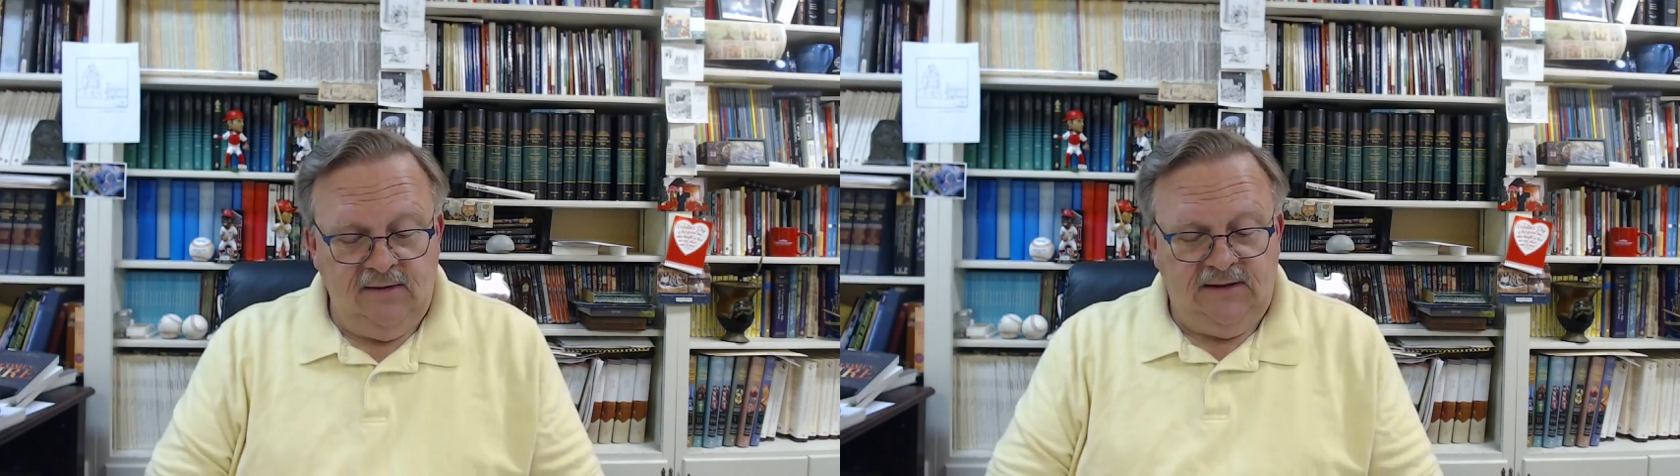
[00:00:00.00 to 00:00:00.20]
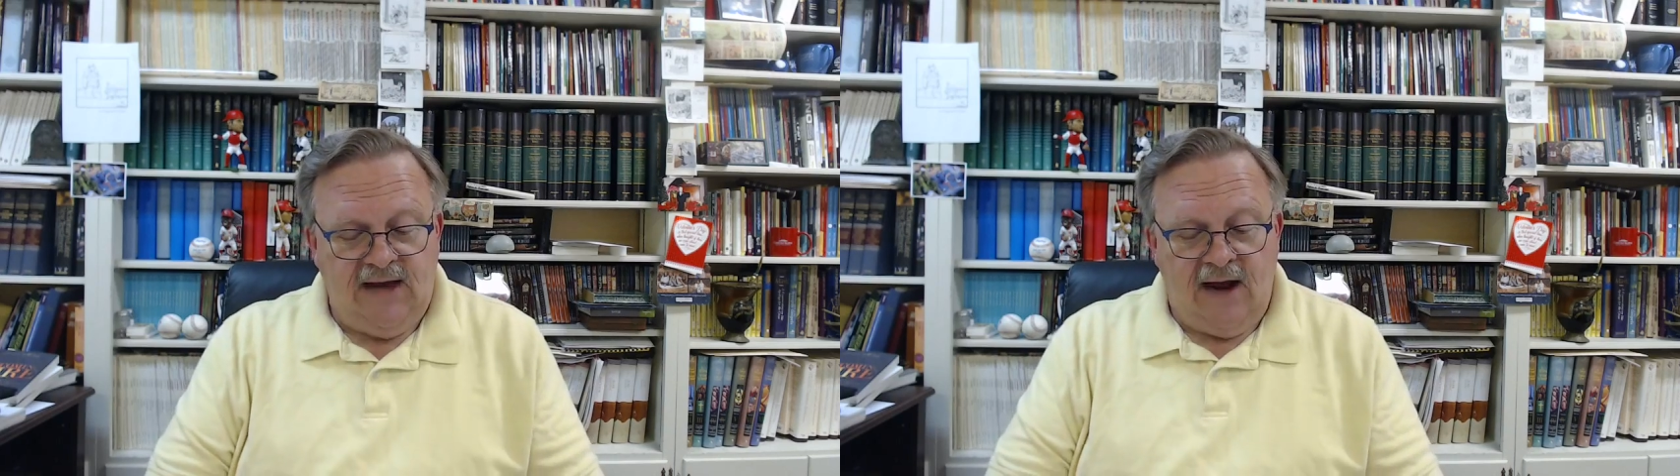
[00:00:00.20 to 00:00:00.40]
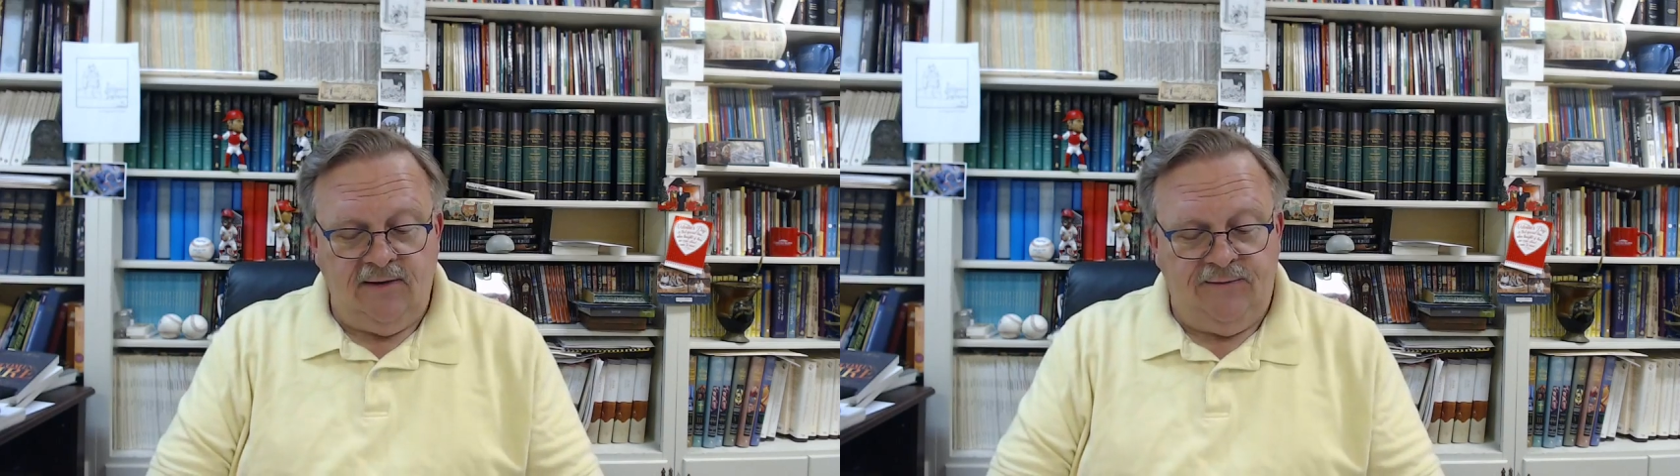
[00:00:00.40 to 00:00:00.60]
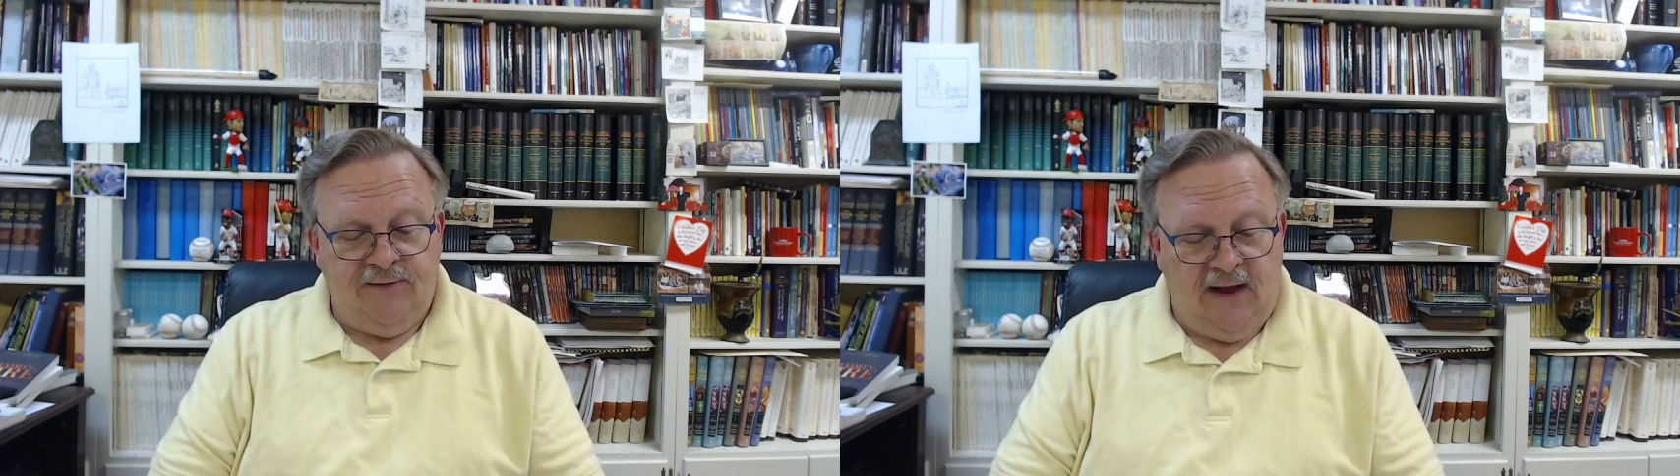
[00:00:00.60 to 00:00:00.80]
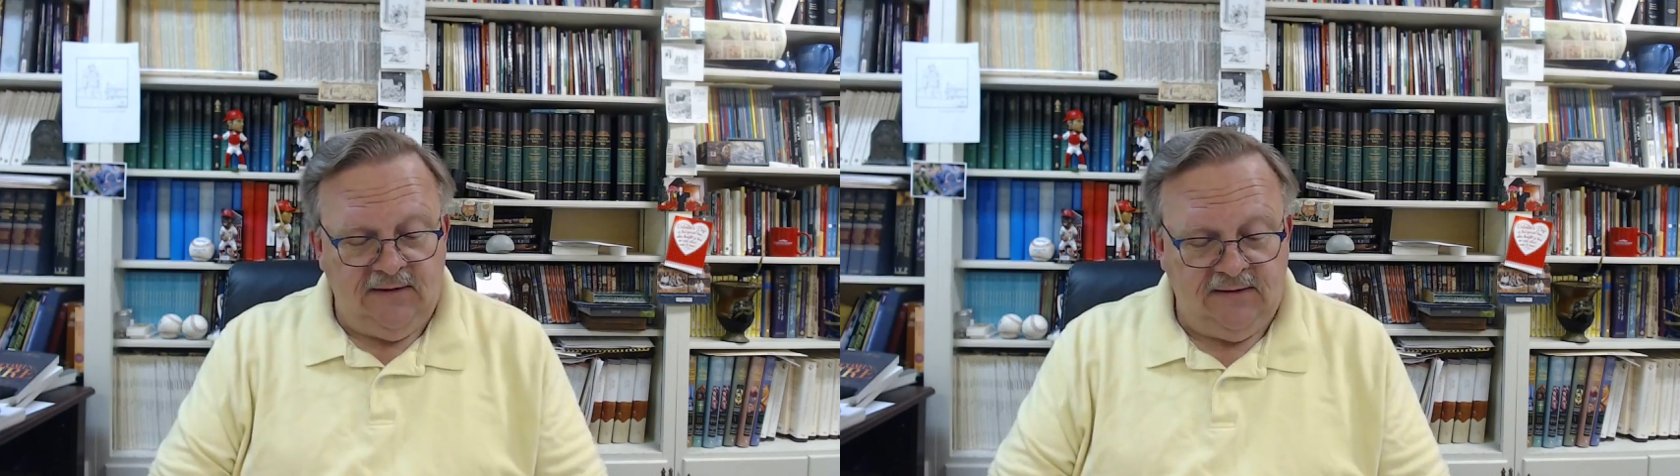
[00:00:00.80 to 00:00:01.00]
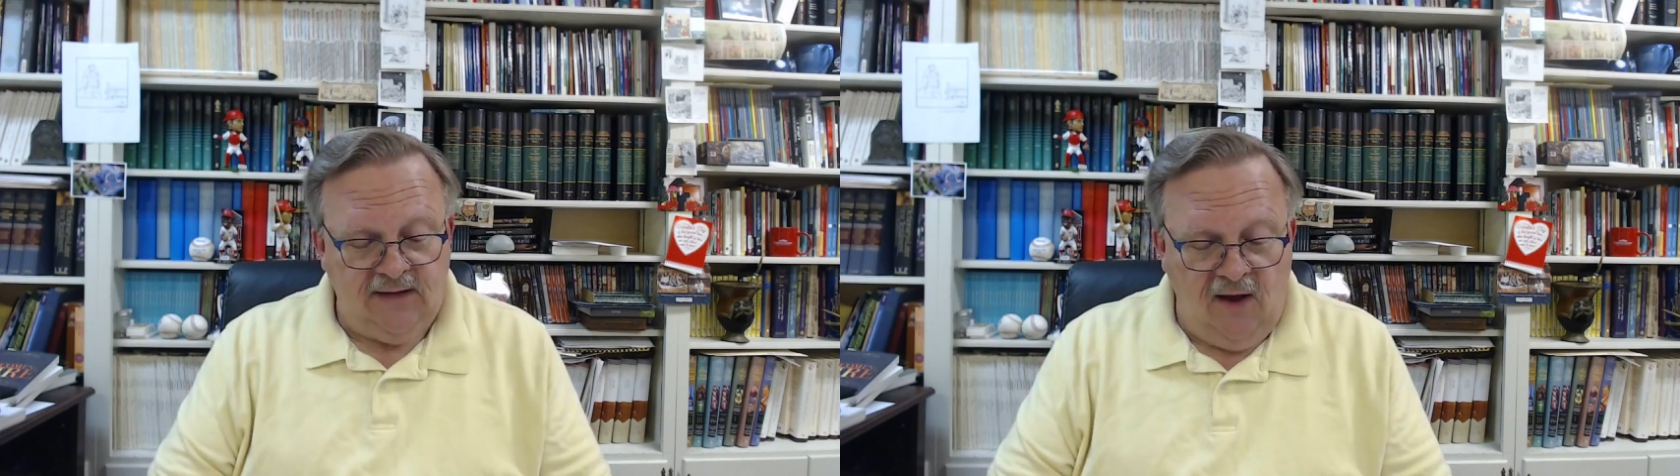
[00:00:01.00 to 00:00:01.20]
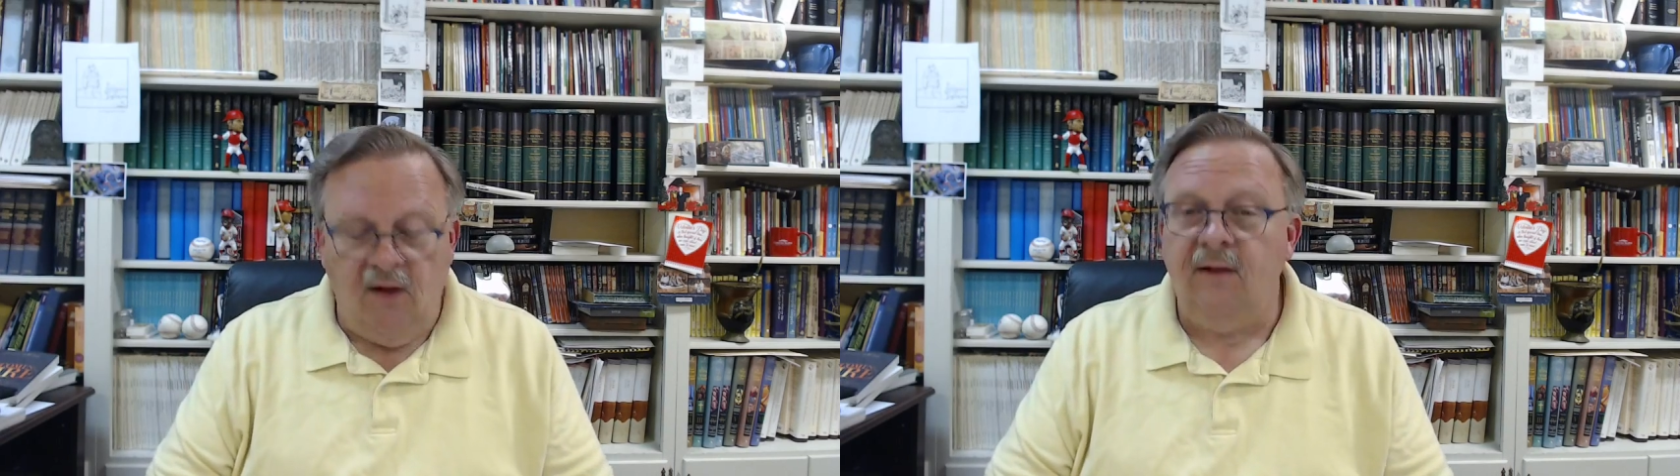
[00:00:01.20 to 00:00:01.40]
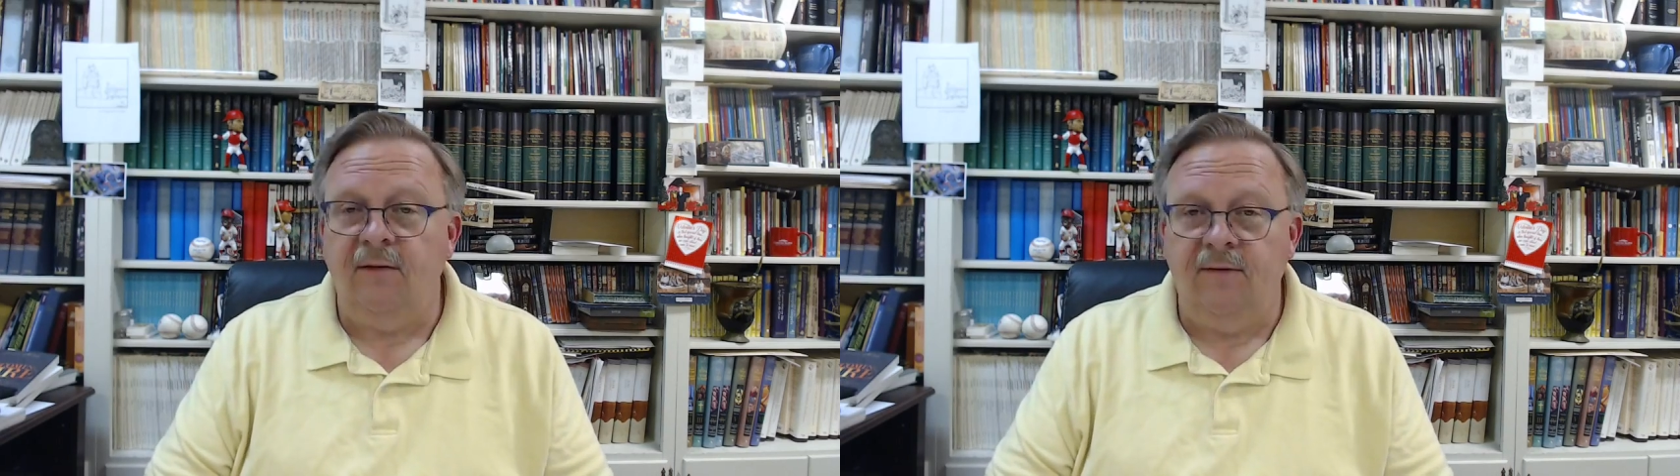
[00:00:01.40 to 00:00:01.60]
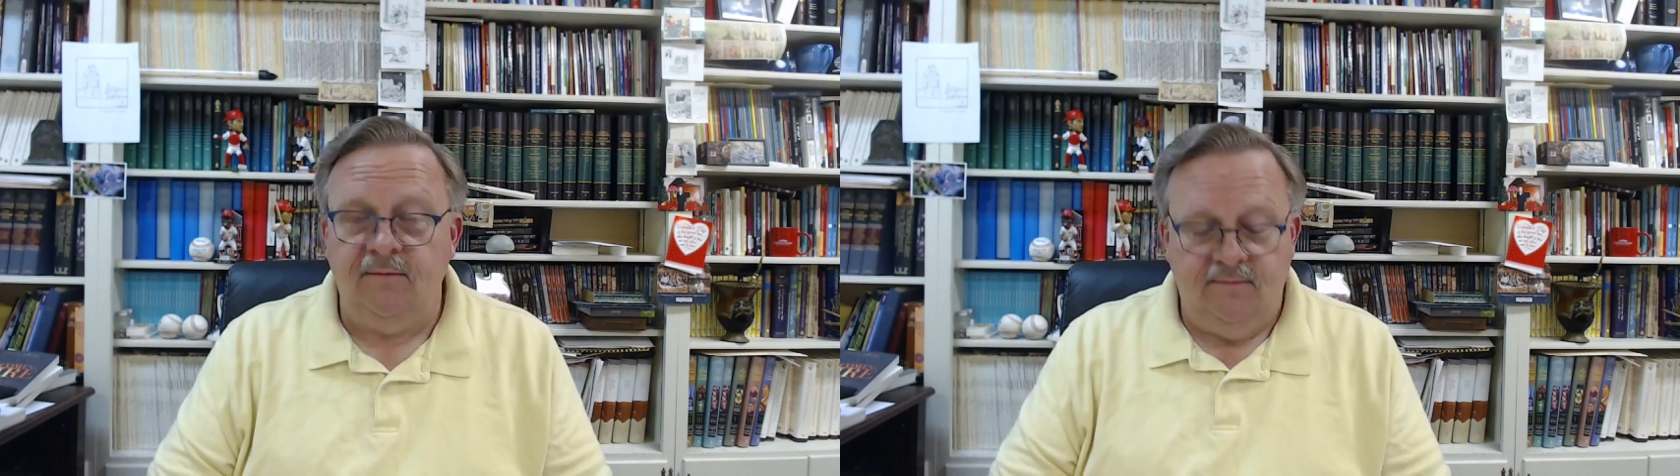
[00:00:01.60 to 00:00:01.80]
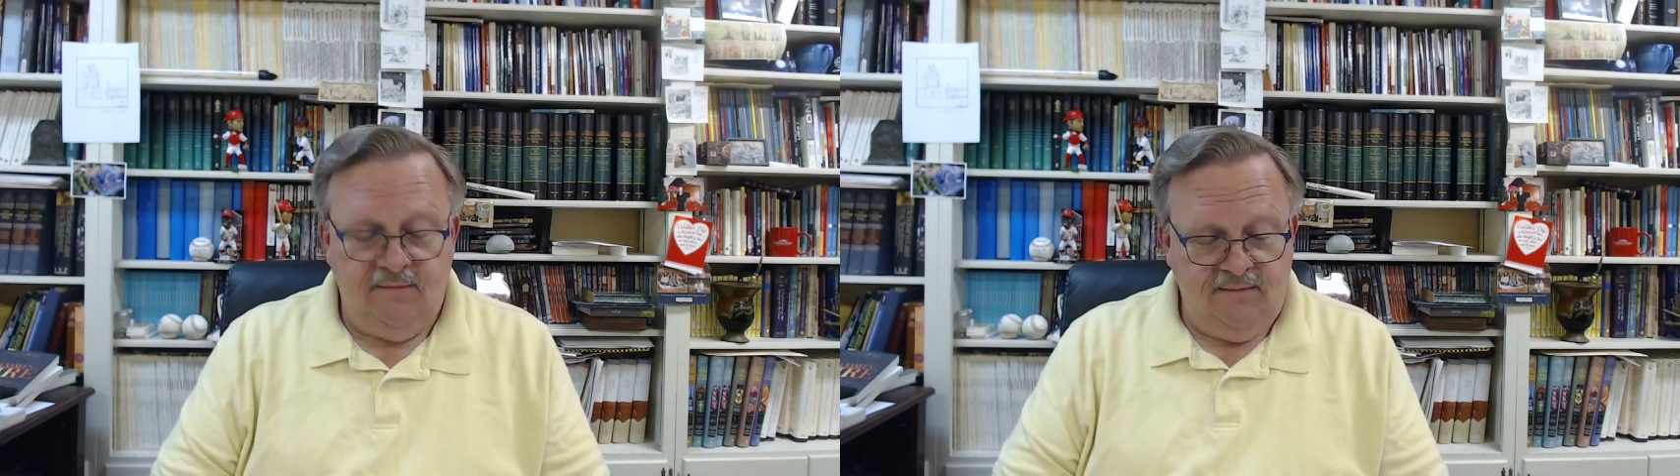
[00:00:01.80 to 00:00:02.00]
sacrifice all of
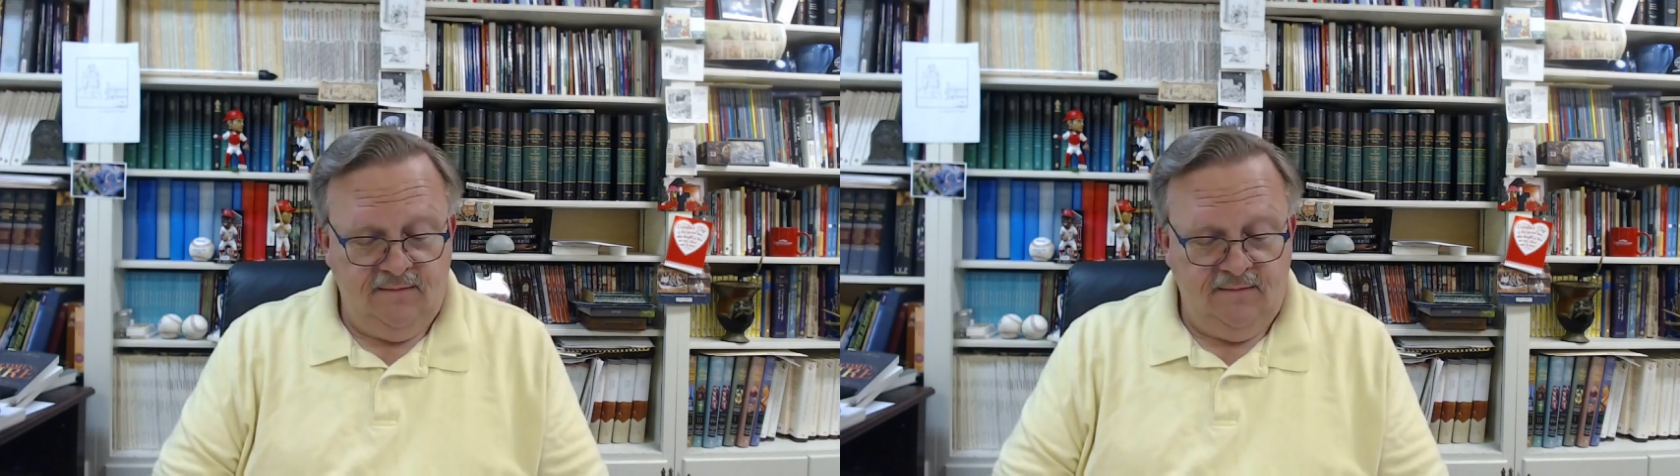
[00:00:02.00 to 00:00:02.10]
them.